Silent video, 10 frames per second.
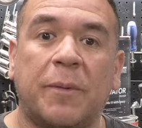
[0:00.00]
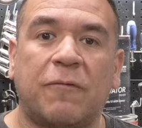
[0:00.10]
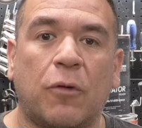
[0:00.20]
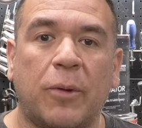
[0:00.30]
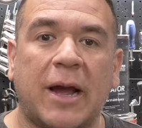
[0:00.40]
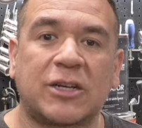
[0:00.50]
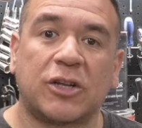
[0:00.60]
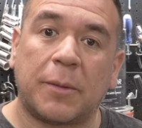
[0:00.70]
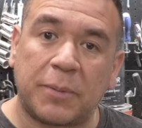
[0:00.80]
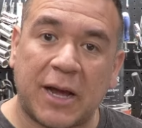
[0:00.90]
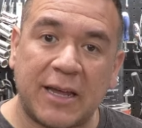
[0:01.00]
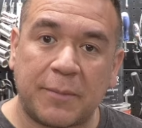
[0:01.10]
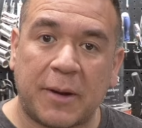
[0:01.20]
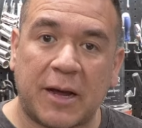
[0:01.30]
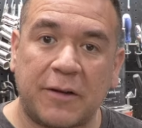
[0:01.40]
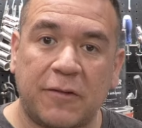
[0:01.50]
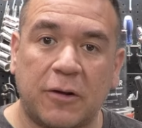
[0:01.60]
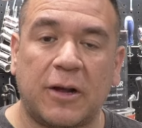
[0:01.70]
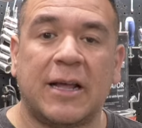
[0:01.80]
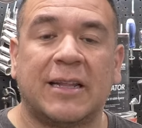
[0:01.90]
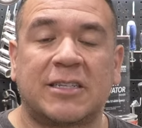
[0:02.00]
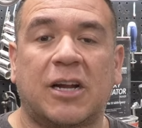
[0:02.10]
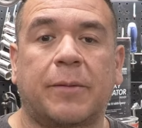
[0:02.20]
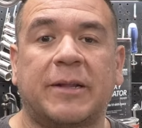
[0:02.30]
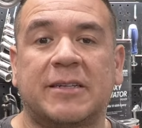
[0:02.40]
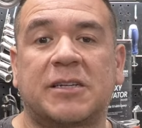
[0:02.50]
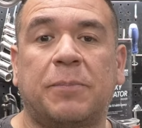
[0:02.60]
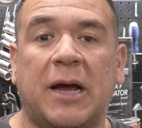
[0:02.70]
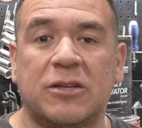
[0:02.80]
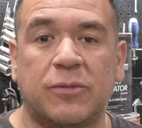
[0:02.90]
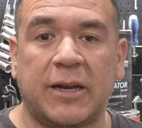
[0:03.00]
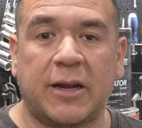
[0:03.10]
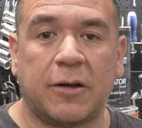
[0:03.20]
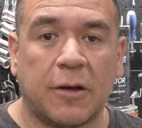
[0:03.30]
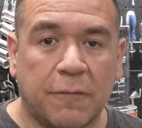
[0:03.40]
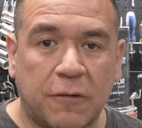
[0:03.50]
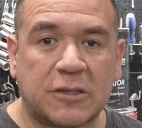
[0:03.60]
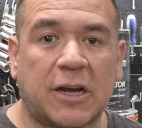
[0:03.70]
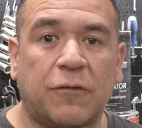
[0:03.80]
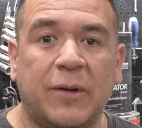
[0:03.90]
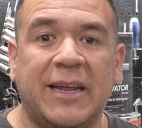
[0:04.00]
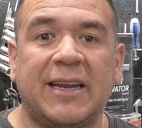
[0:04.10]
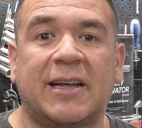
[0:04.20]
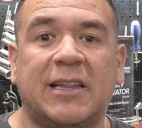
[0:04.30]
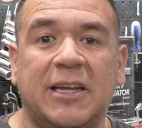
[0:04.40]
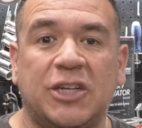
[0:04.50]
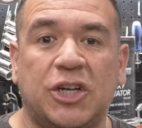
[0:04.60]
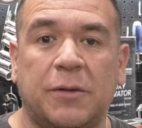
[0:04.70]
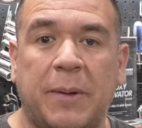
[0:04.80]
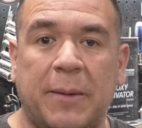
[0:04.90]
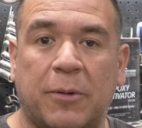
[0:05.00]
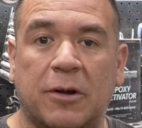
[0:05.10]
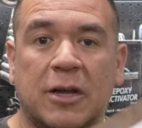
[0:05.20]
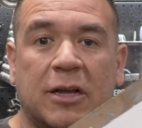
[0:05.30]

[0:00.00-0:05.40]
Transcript: before we actually apply the body filler, let's talk about the supplies we need. First off, we need a clean sheet of paper.